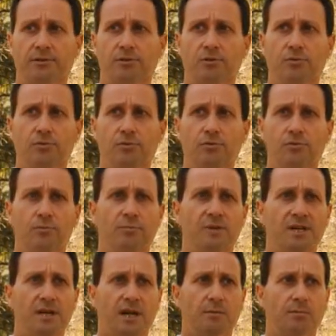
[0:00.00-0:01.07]
to
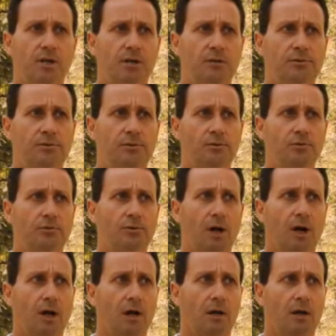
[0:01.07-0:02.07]
be able to